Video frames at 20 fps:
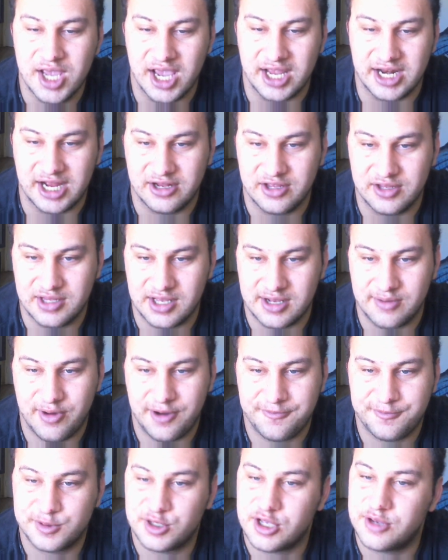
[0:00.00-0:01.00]
And how do you think the
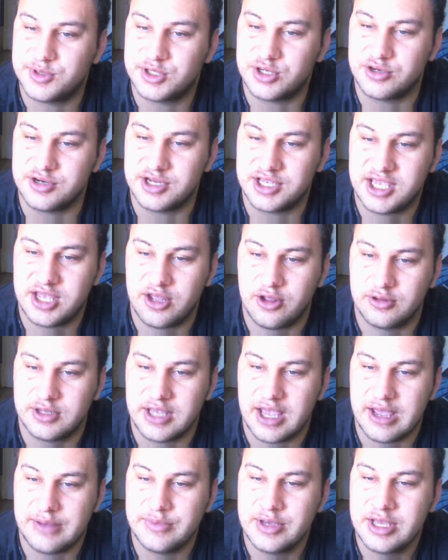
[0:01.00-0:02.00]
Breakfast Club is going to kill
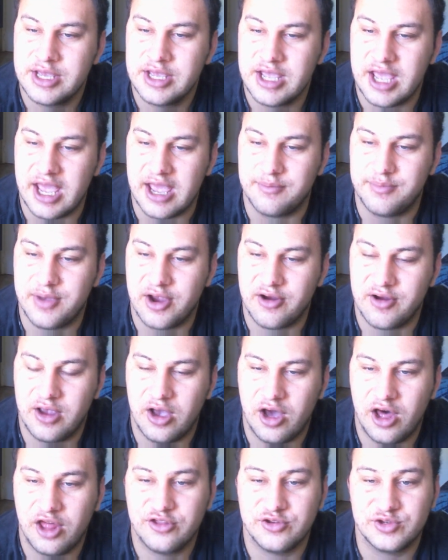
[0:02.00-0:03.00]
them and bury
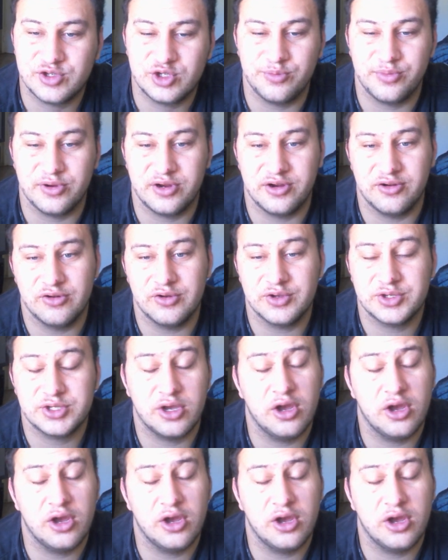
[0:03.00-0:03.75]
other superheroes?